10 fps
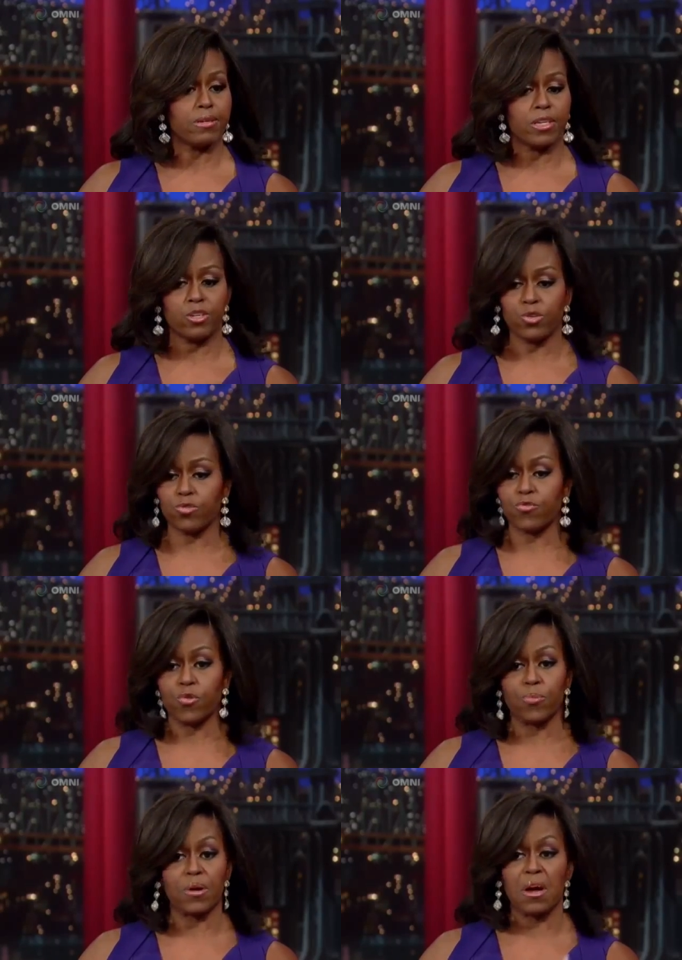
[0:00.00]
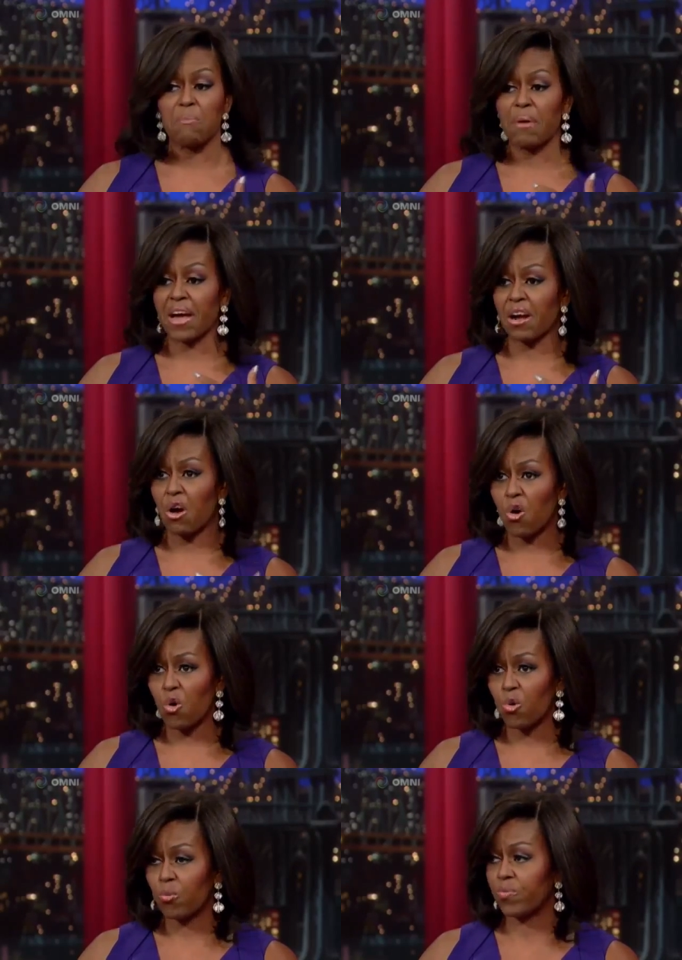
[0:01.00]
in uniform come back
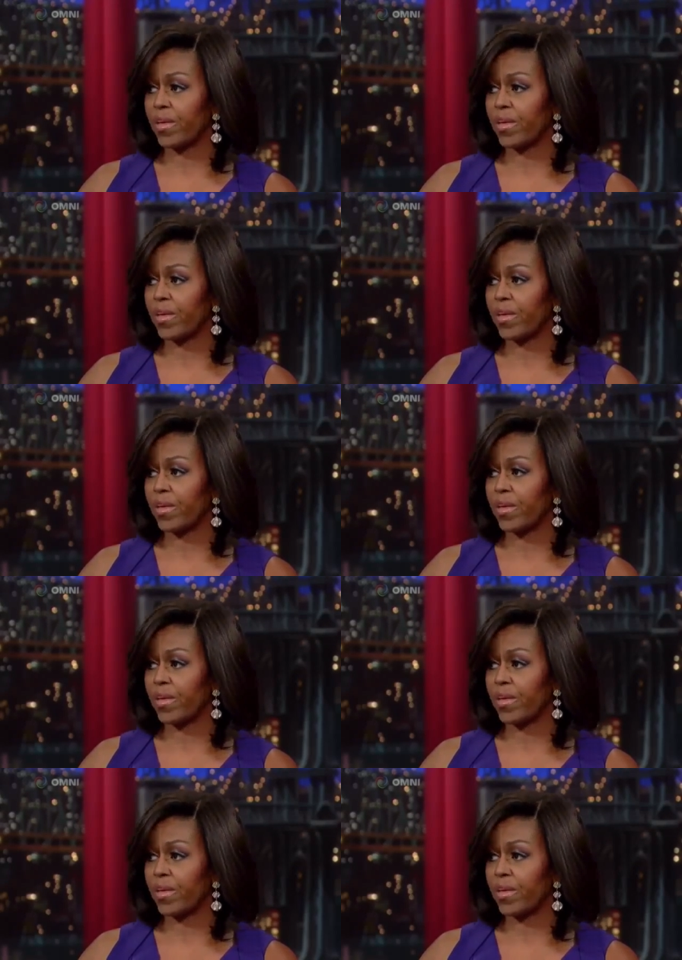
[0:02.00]
home.